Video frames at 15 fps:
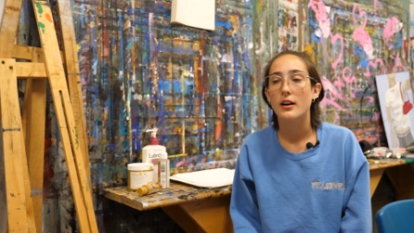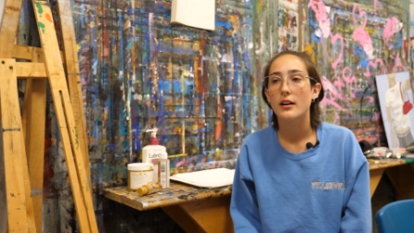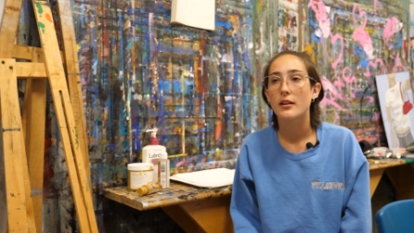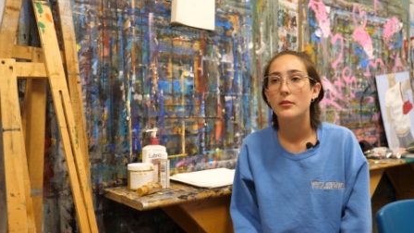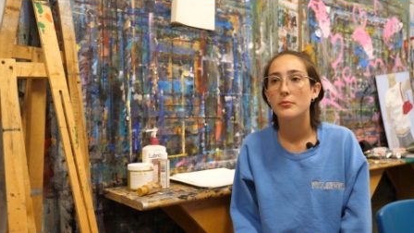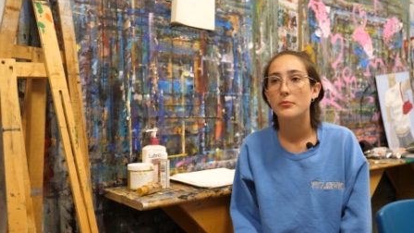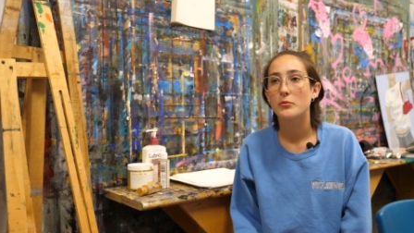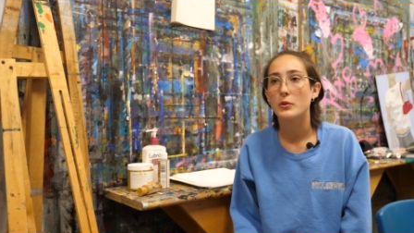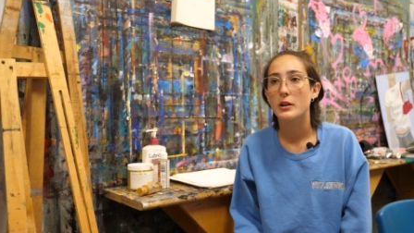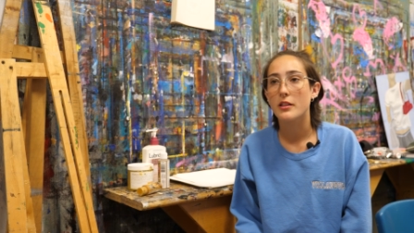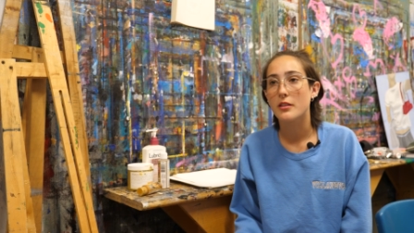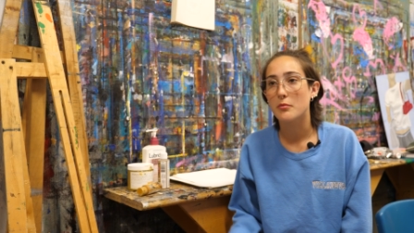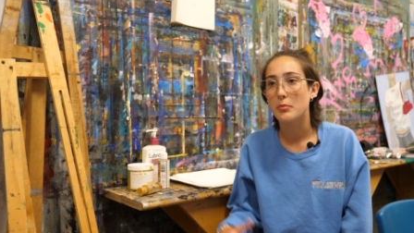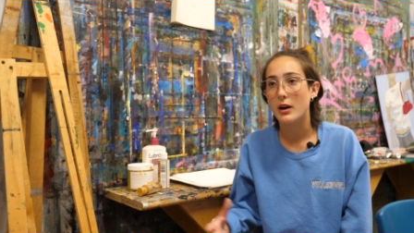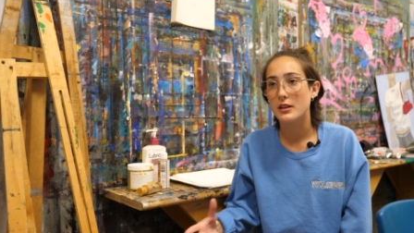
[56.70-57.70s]
um, one
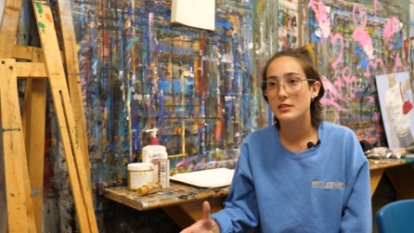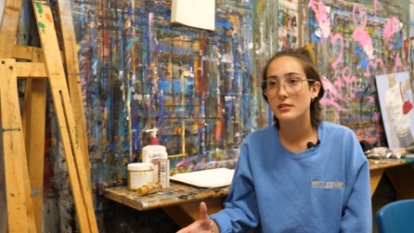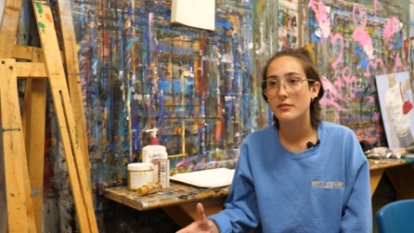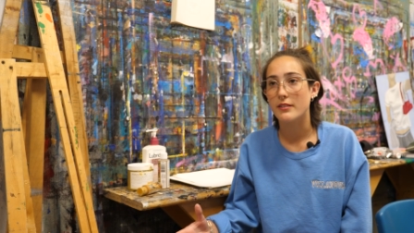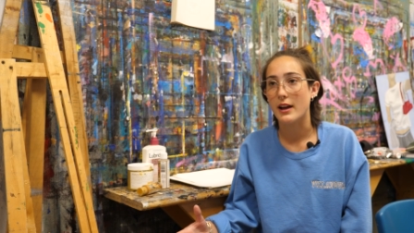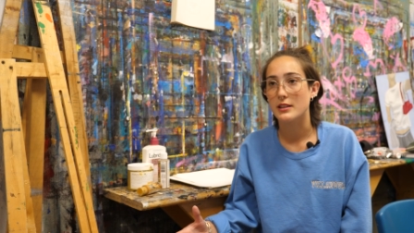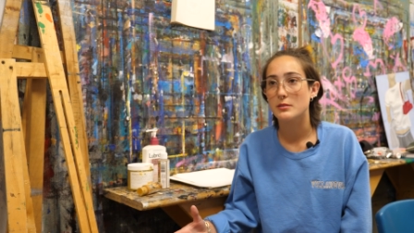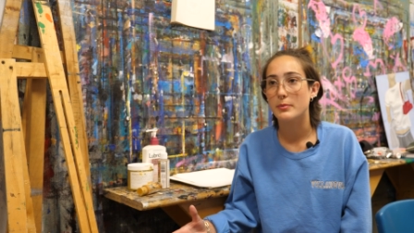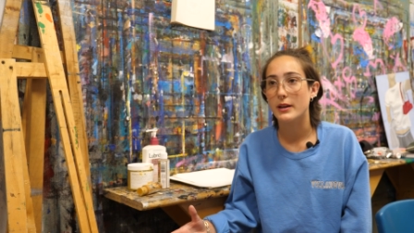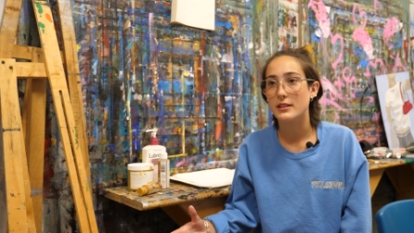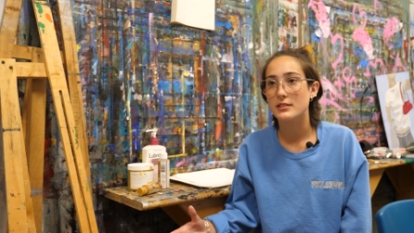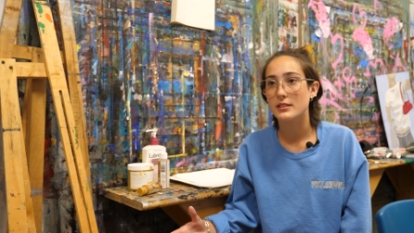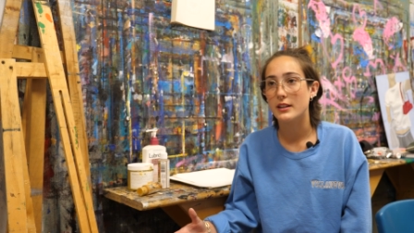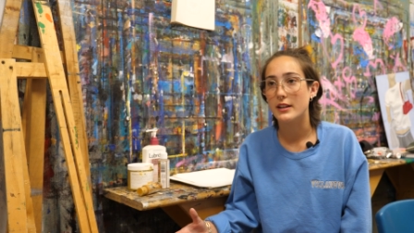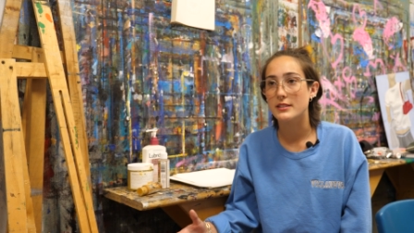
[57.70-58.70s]
of the positive
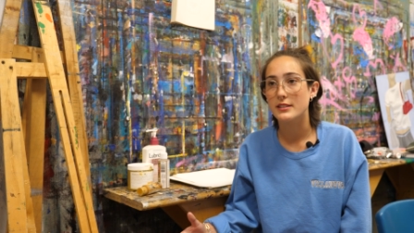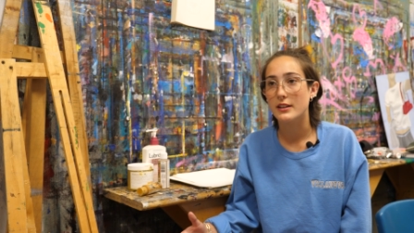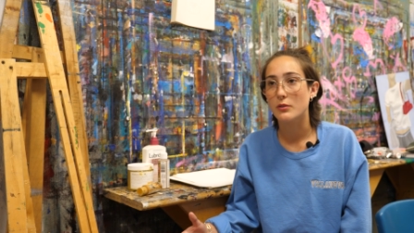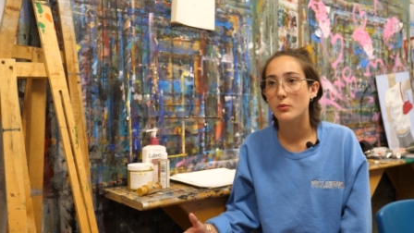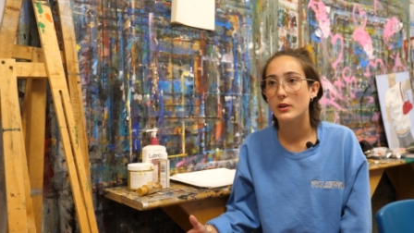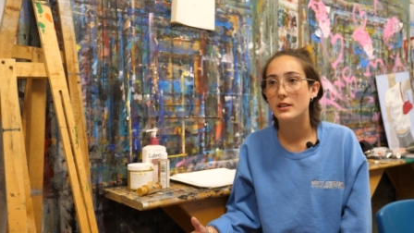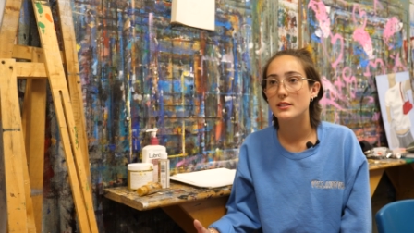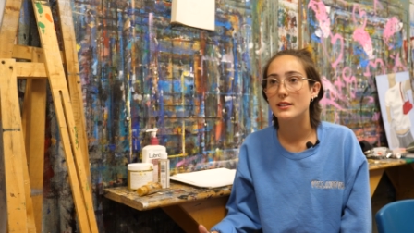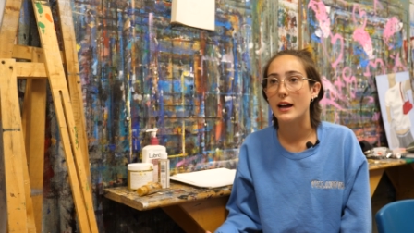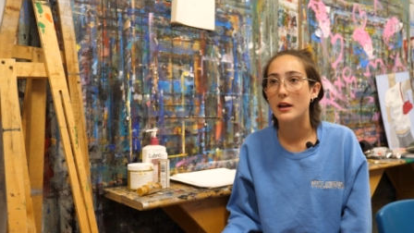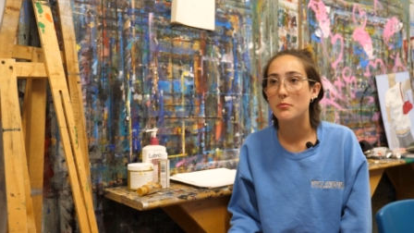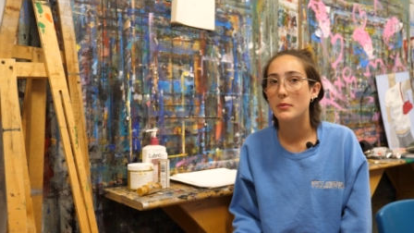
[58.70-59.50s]
aspects that I did was I